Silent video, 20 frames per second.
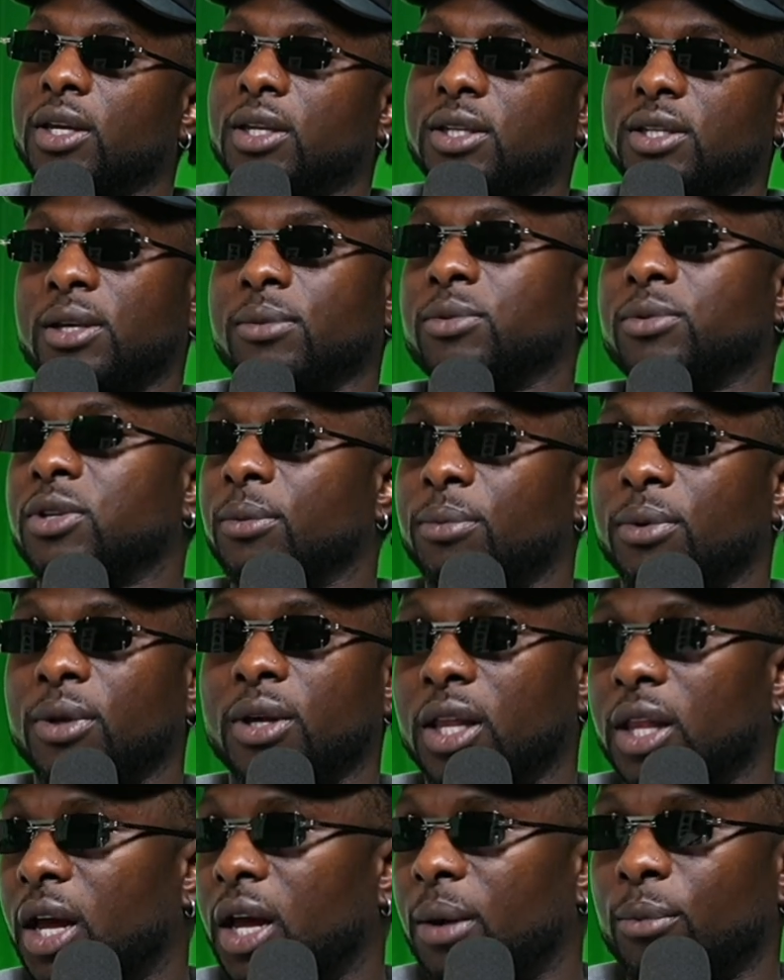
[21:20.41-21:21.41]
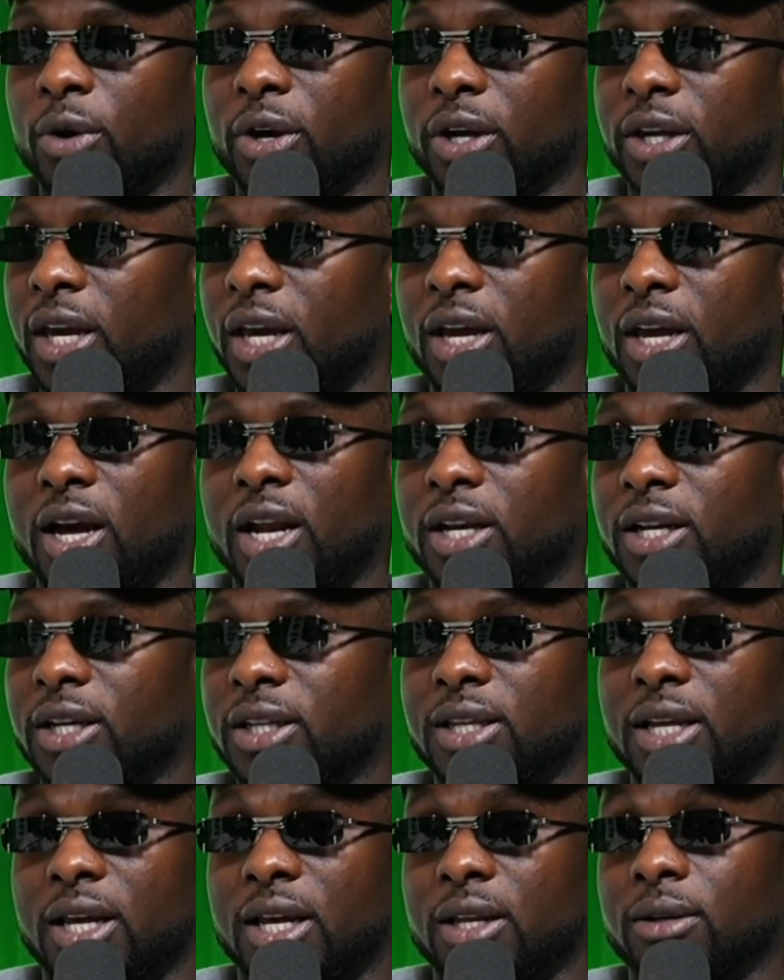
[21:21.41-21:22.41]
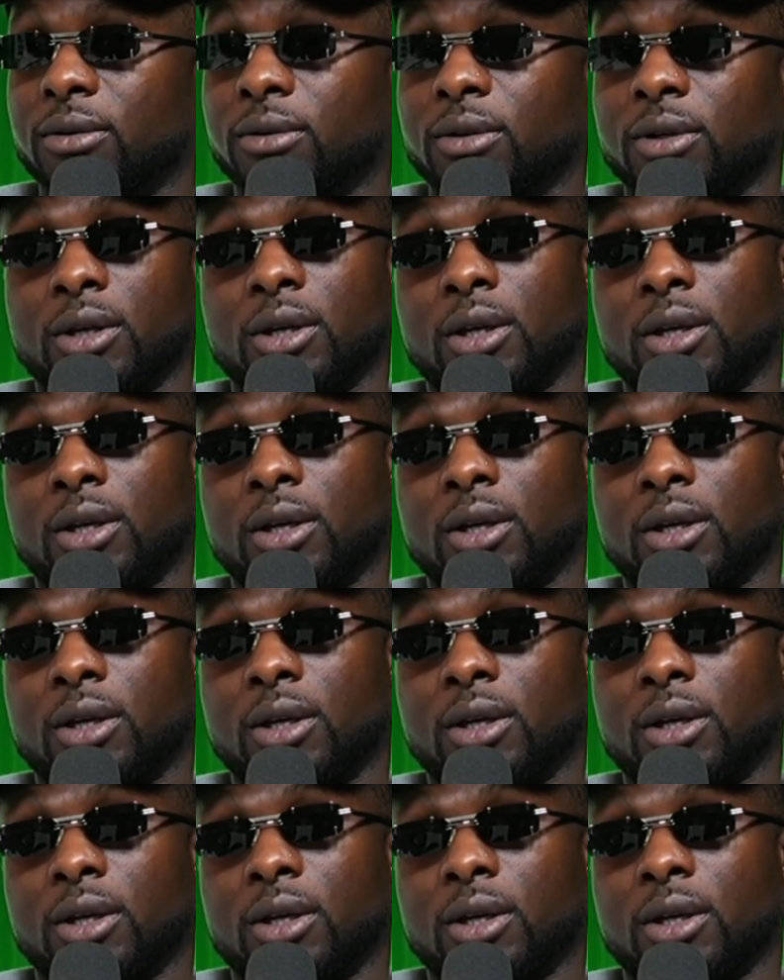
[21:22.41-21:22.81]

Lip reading: seems to be a lot more chaotic than,